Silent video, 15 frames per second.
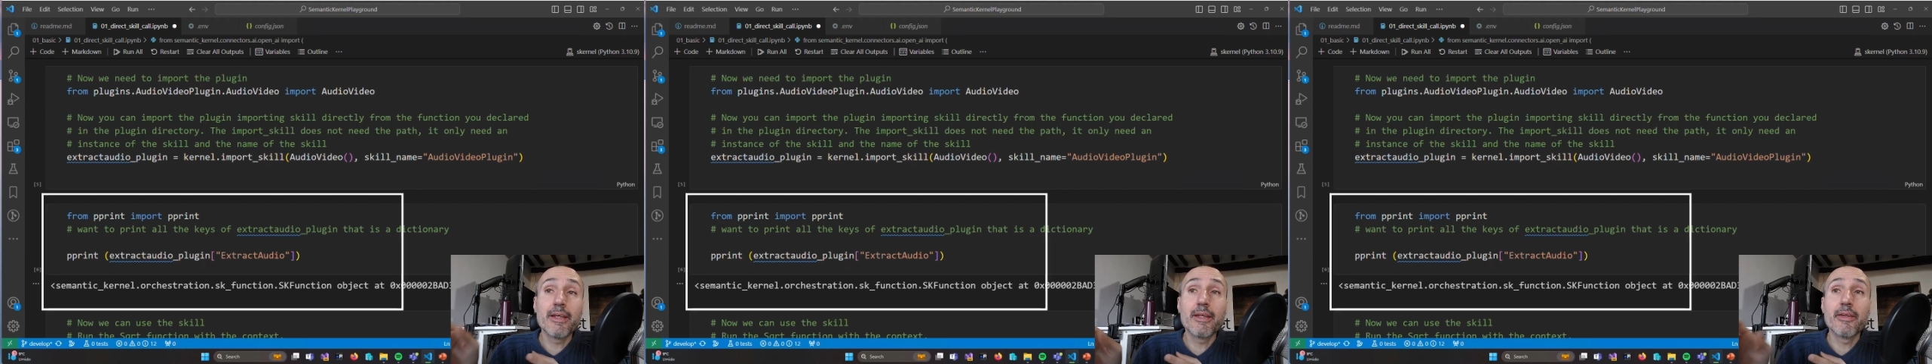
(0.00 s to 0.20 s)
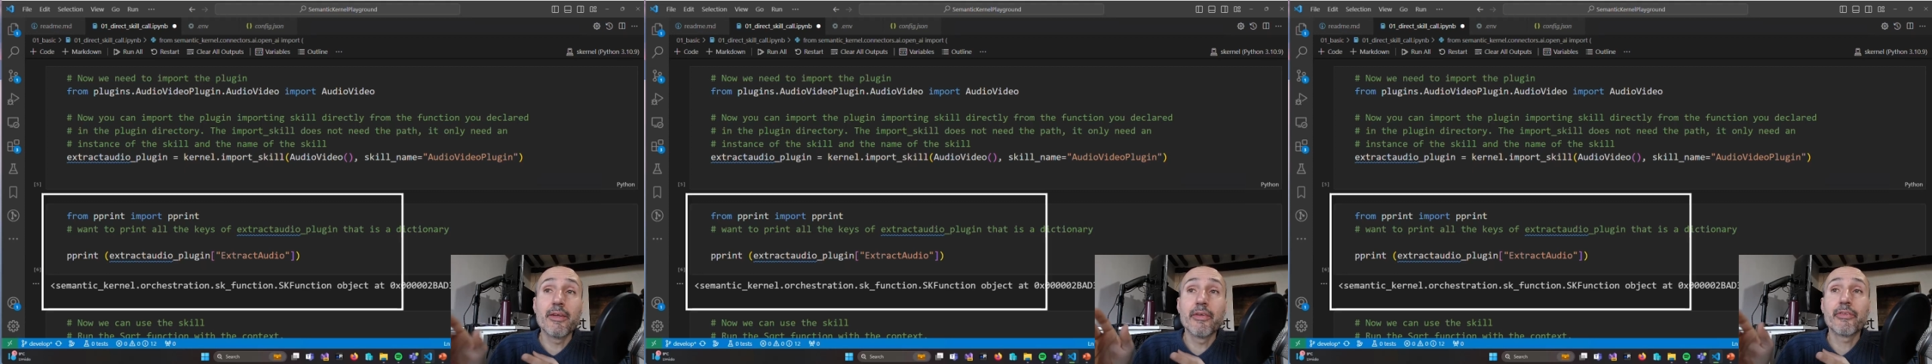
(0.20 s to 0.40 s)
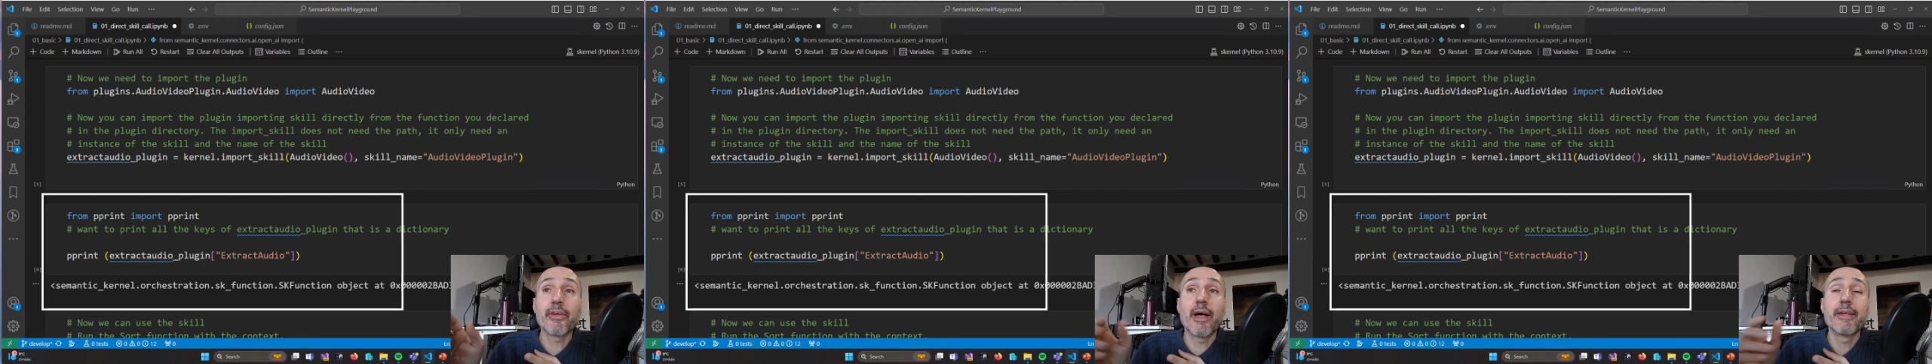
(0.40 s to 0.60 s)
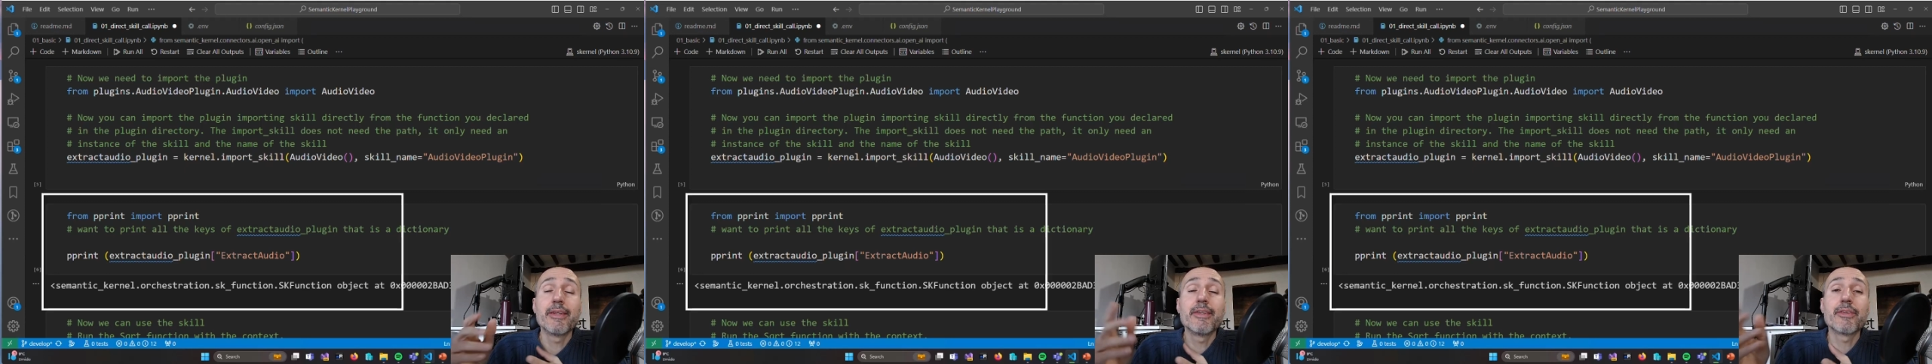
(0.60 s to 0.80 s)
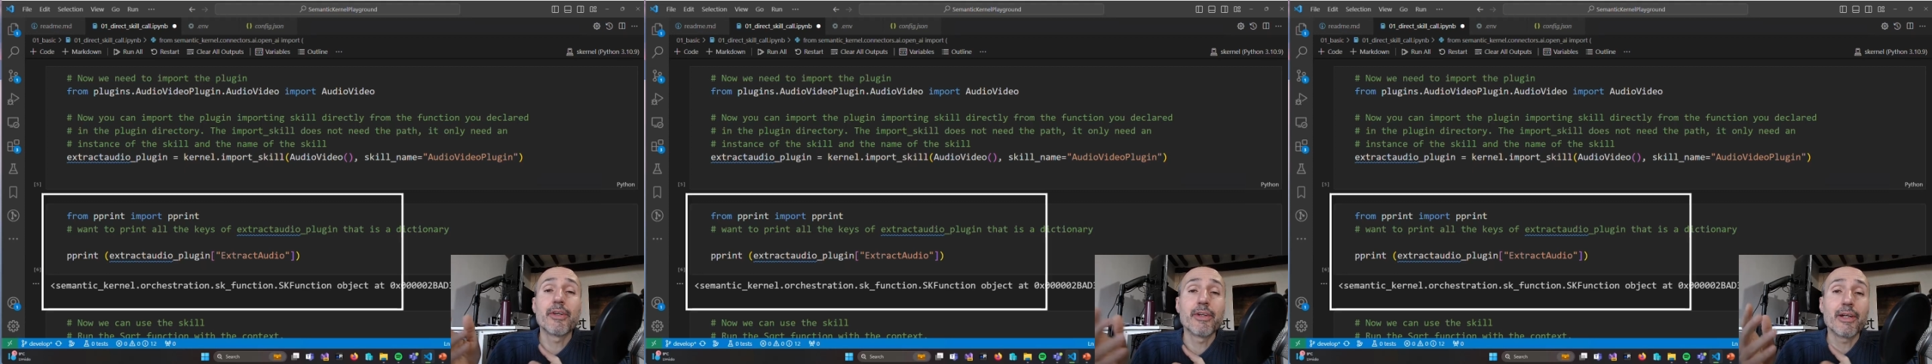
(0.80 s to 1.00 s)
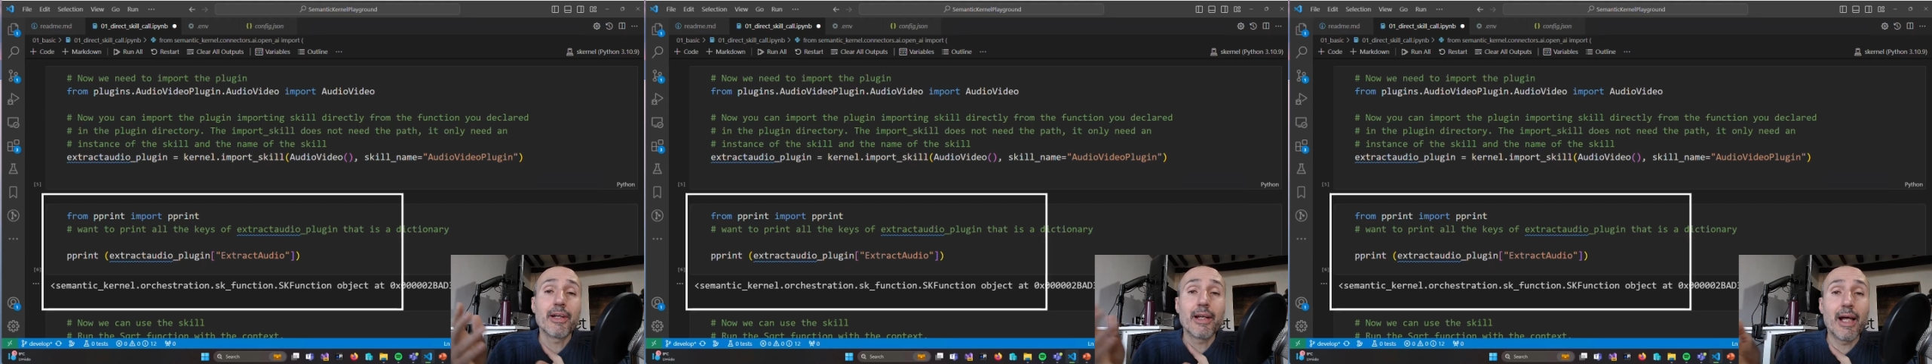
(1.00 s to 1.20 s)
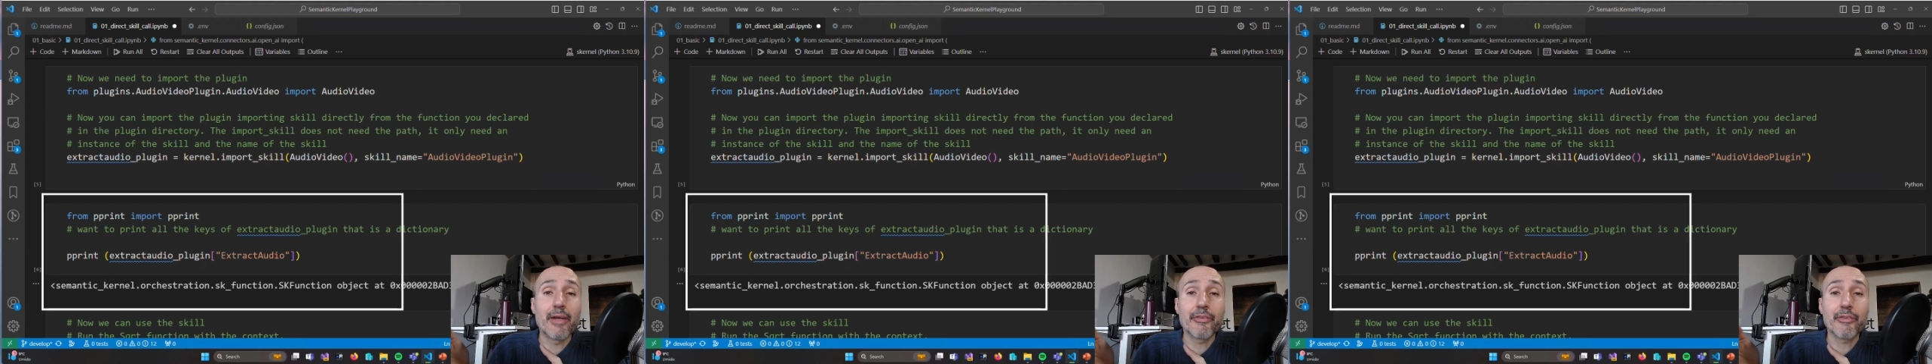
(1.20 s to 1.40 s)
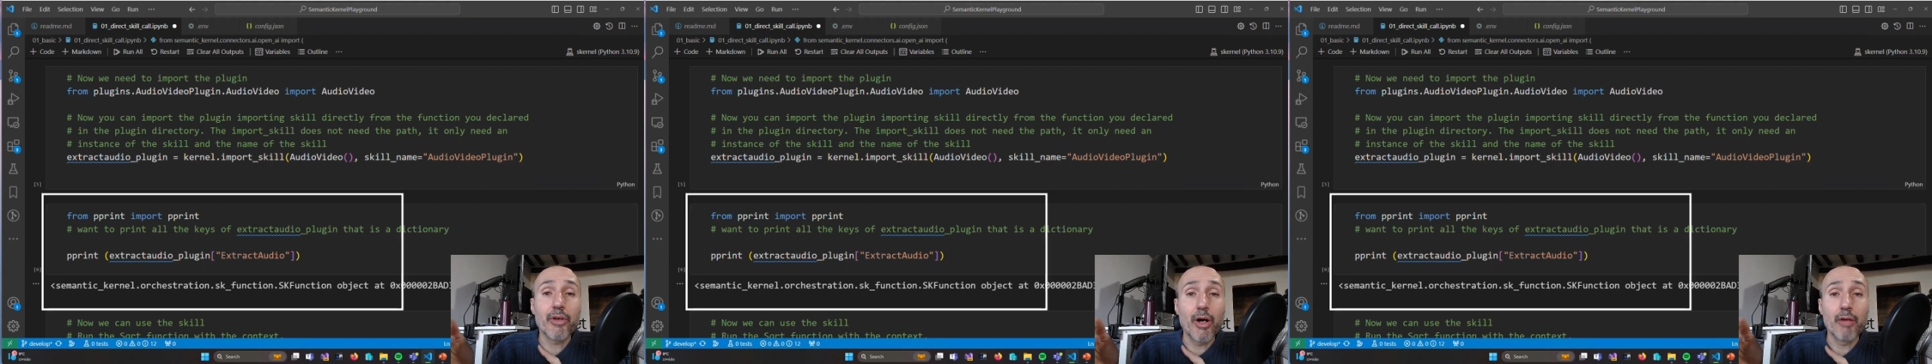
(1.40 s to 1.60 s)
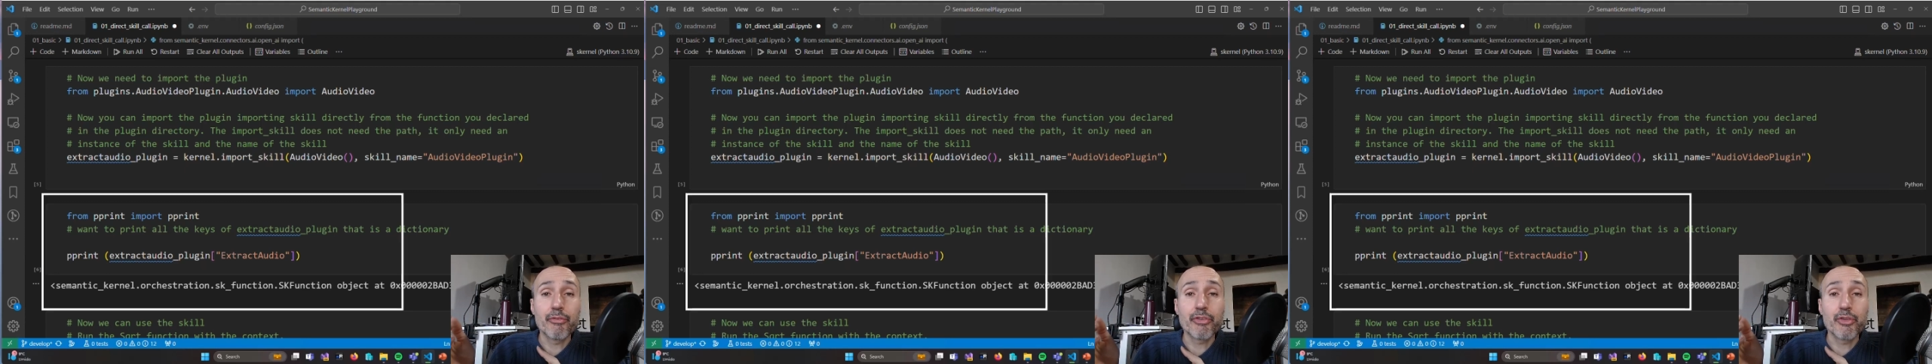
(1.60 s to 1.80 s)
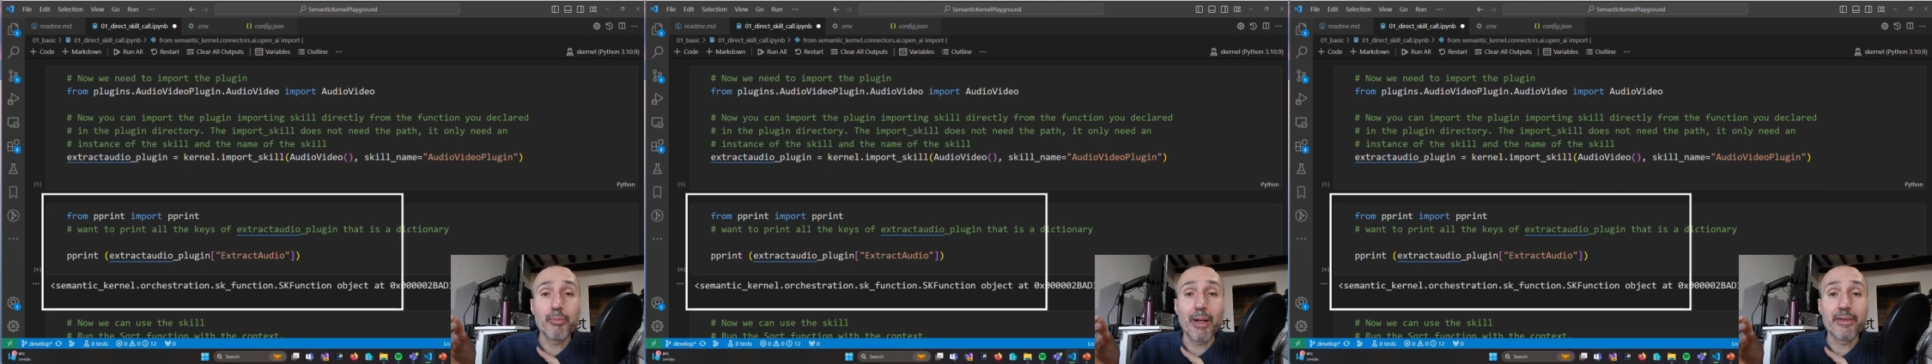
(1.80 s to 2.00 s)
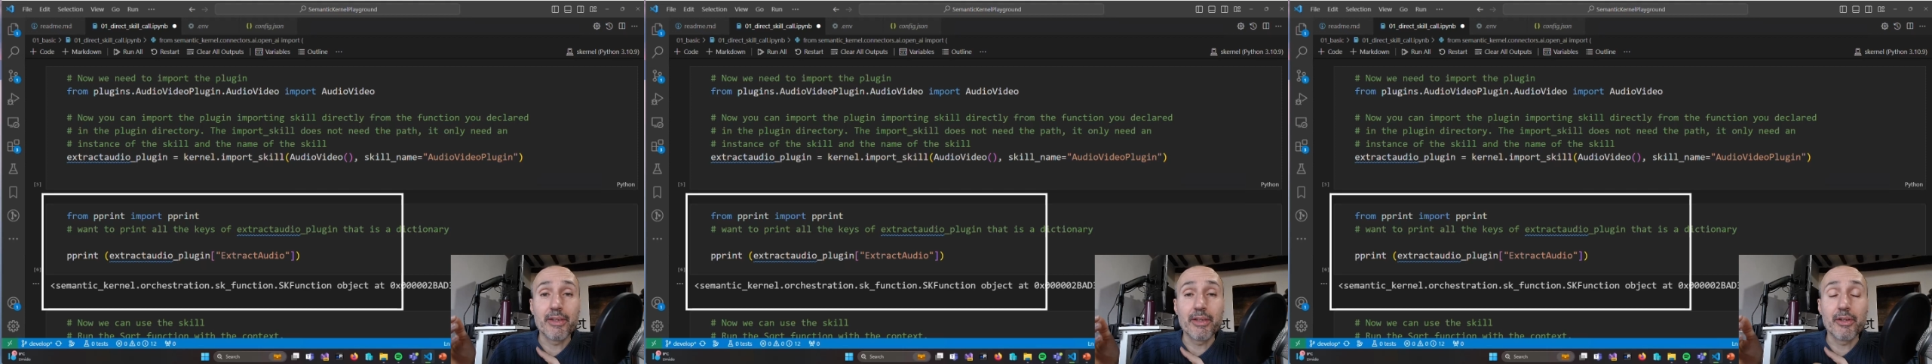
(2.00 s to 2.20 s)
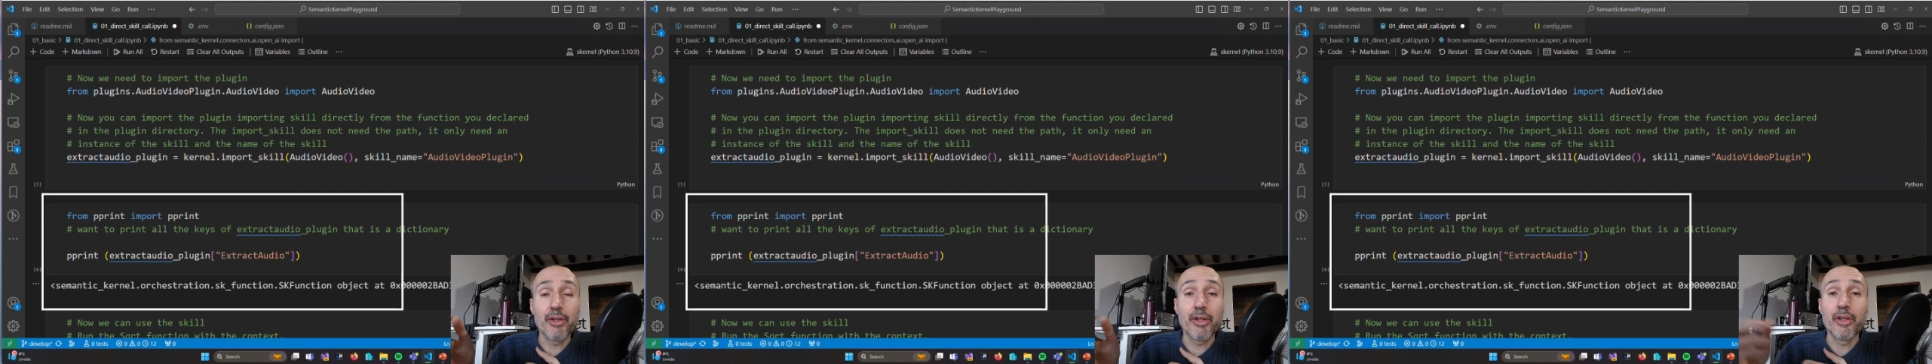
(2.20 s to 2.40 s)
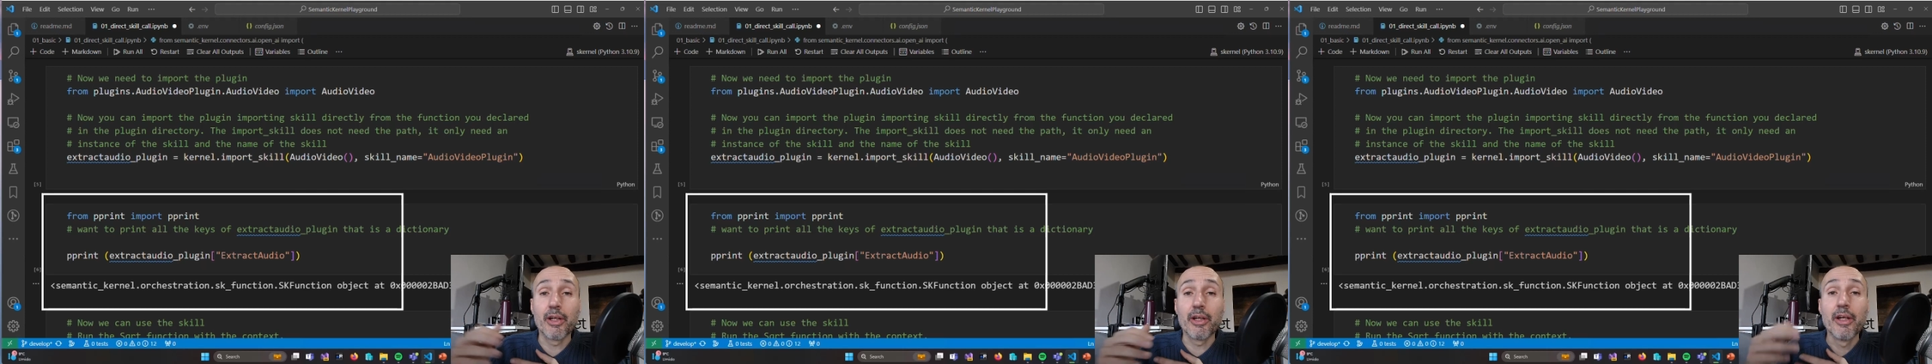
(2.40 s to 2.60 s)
it is an internal class of semantic kernel,